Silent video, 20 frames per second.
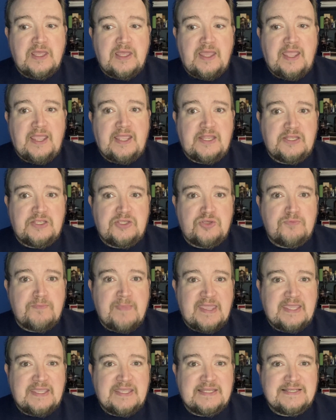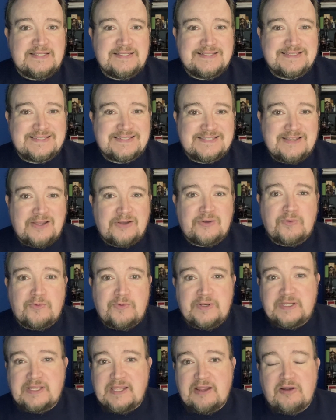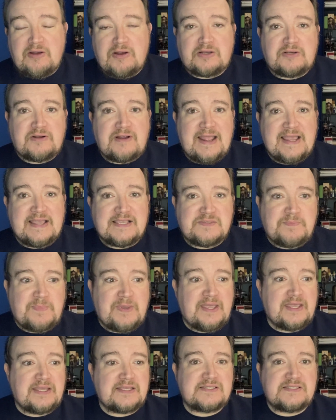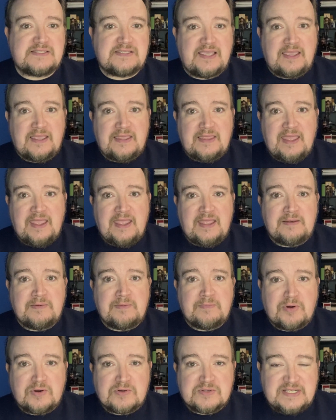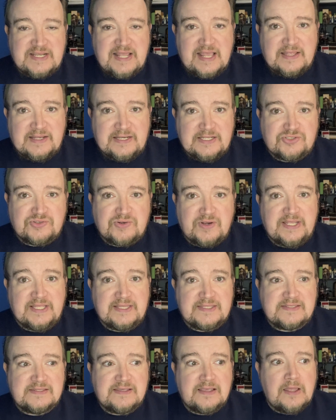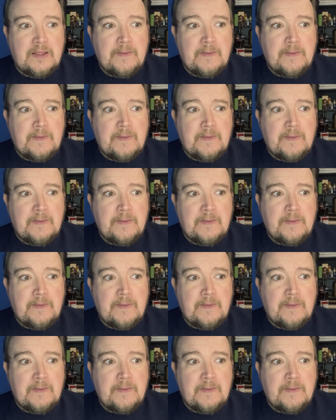and you may get stuck on character aspects and personality traits